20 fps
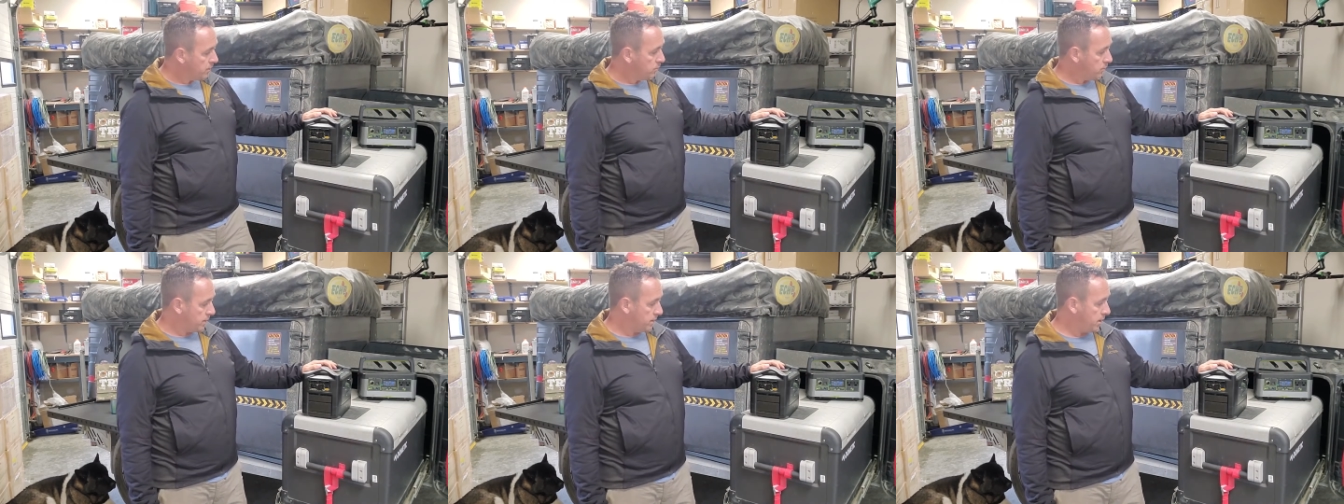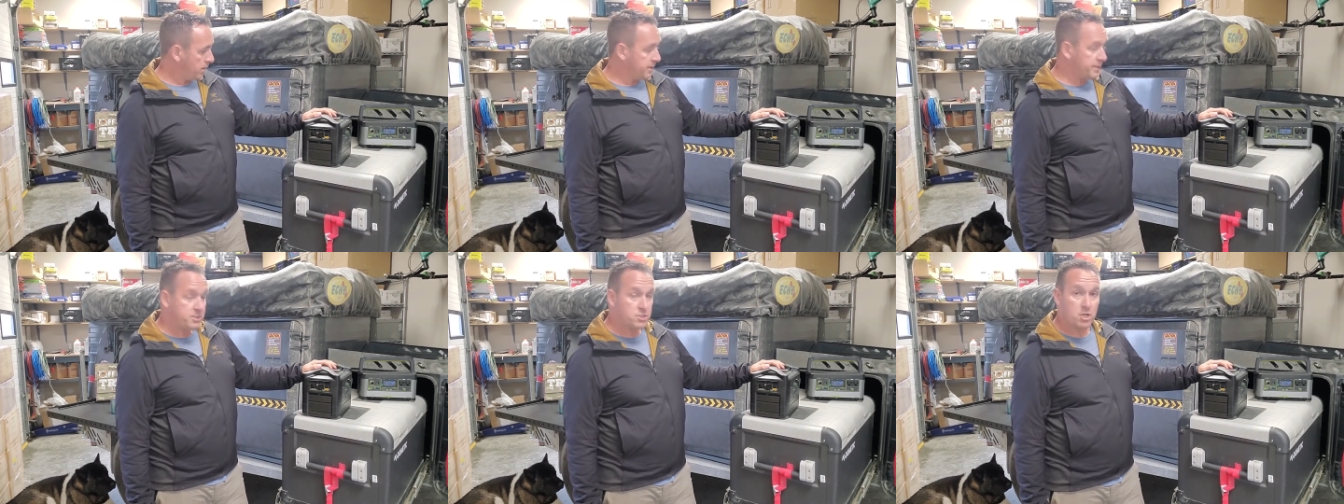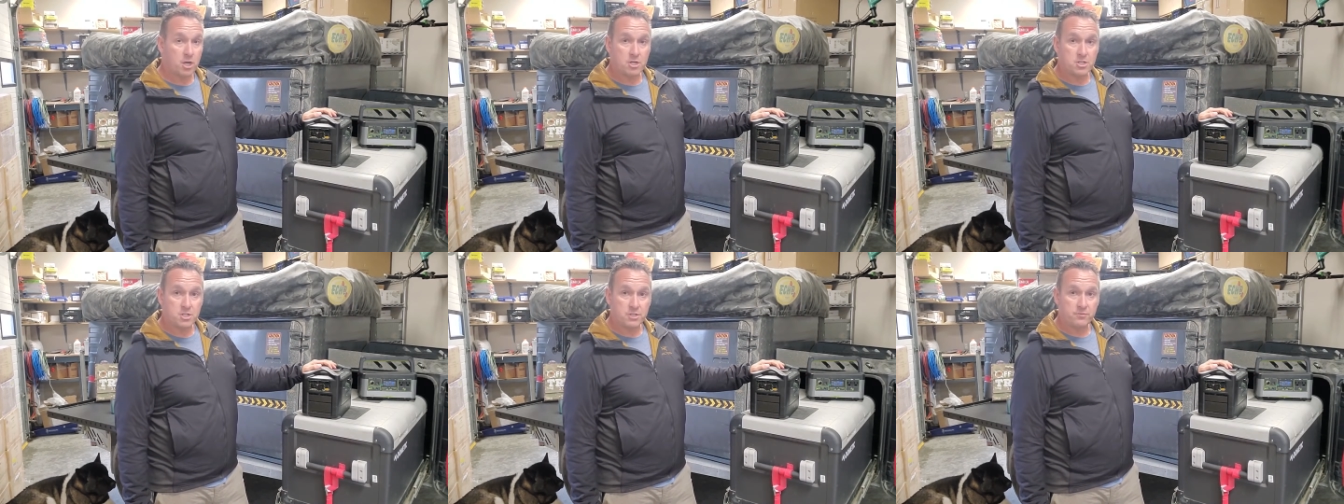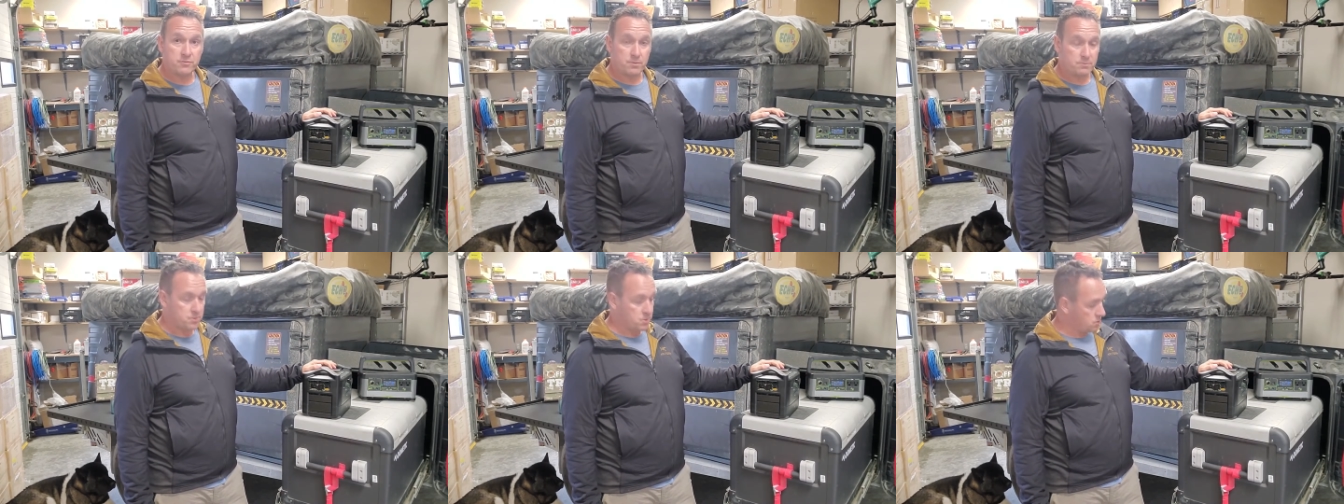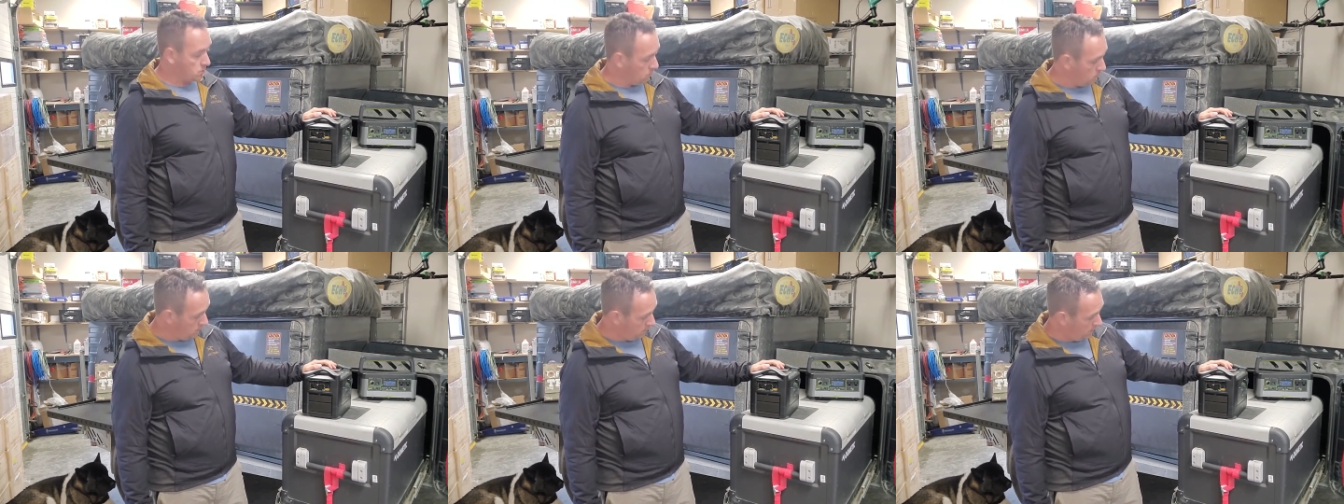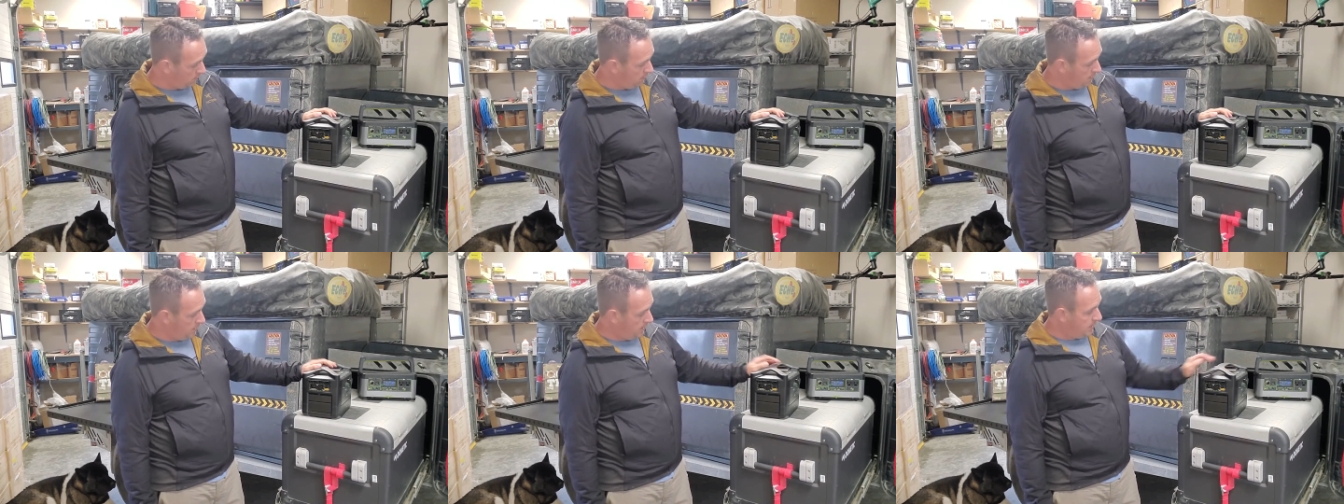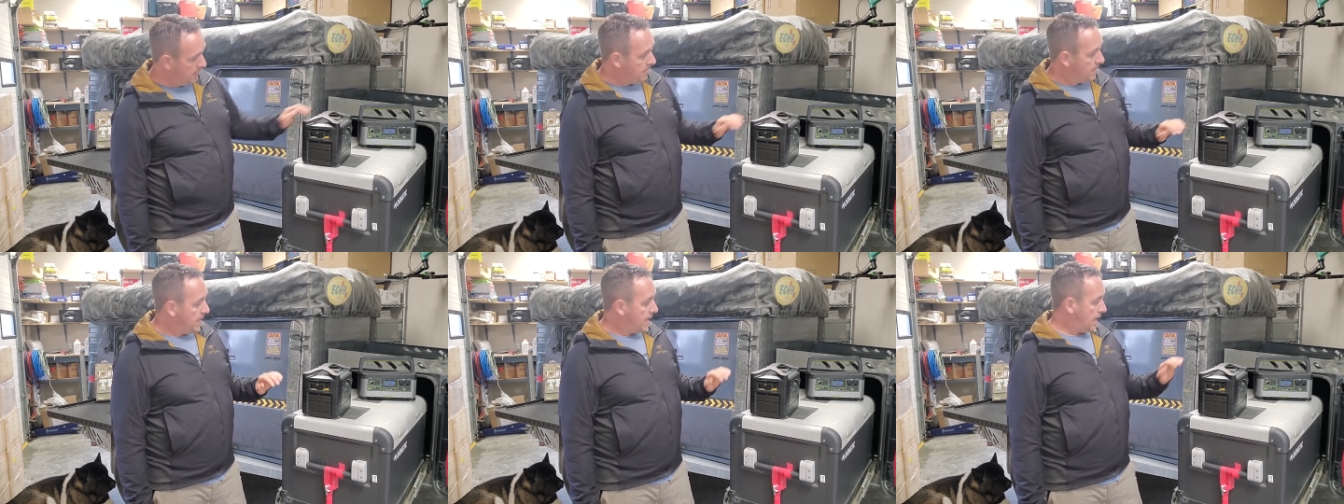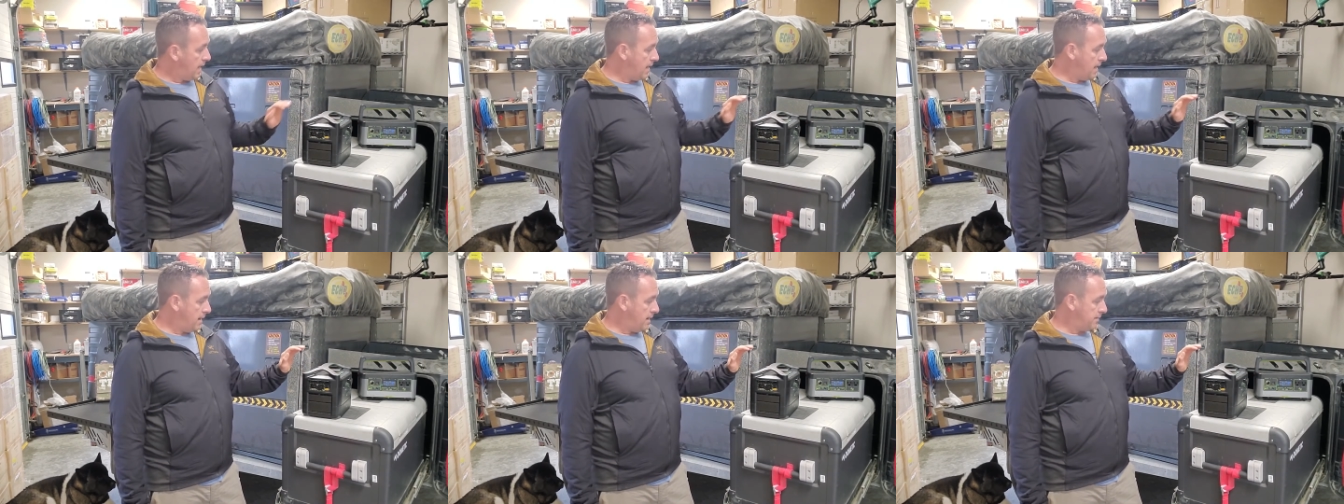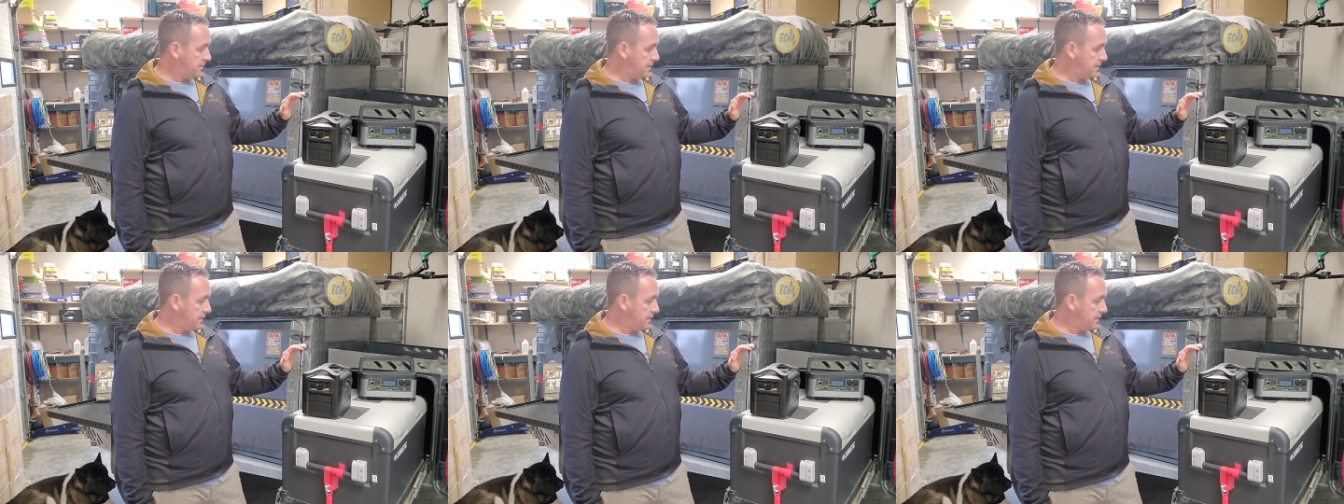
Regarding charging from solar, uh,